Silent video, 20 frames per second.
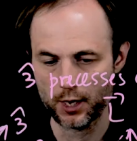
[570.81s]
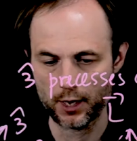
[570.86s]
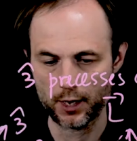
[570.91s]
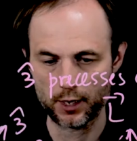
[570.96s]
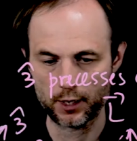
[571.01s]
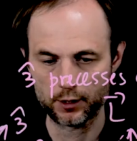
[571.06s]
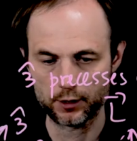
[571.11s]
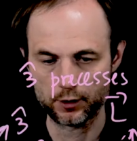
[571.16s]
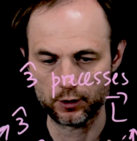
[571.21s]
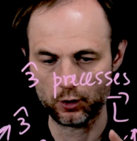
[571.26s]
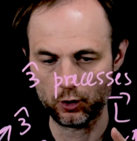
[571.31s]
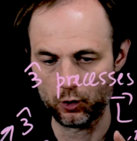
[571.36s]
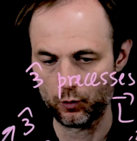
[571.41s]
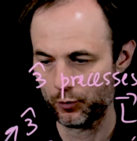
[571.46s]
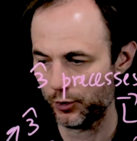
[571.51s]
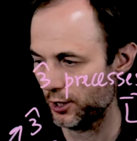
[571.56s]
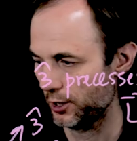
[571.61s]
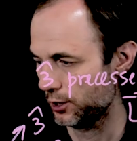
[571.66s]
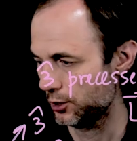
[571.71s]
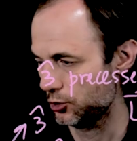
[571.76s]
And
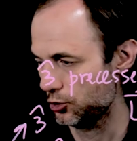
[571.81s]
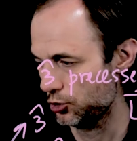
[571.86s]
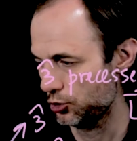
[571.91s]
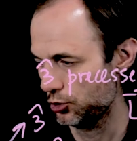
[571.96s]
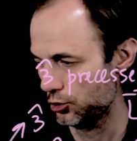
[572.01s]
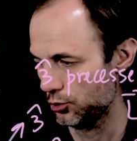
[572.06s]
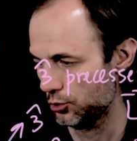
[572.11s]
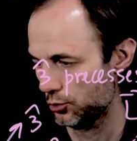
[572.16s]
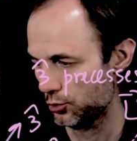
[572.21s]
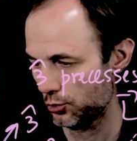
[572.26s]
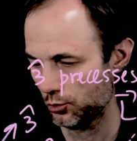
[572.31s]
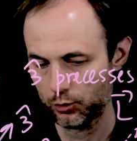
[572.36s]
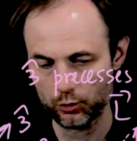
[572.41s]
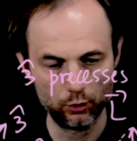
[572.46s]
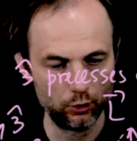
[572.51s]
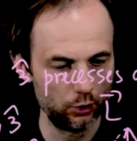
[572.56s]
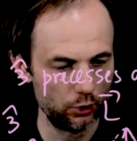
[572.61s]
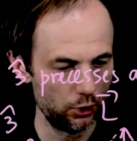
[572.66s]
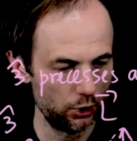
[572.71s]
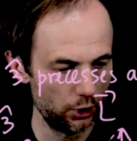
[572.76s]
omega 2
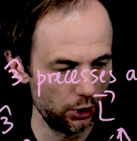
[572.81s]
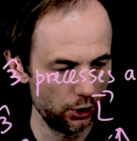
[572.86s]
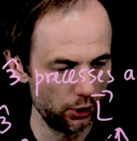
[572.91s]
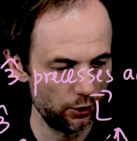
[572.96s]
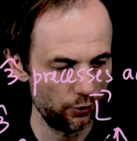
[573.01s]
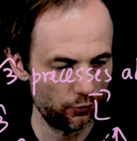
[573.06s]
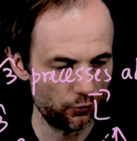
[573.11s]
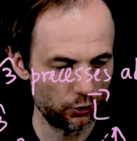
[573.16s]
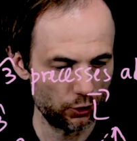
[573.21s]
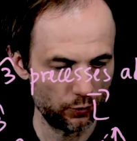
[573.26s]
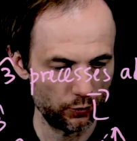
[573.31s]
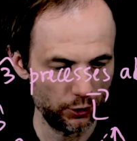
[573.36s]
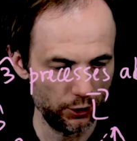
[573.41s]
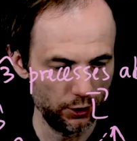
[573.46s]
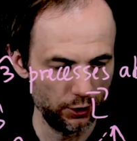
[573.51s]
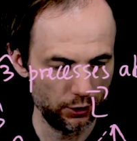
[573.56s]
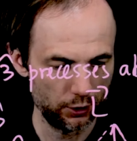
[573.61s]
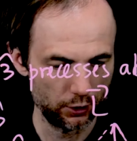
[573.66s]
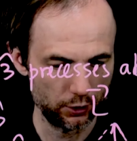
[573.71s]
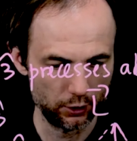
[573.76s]
from
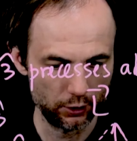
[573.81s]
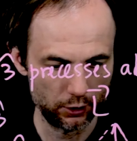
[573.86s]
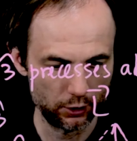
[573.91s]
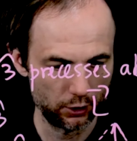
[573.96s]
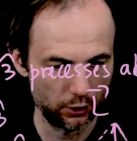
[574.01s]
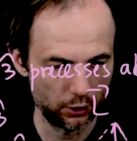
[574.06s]
here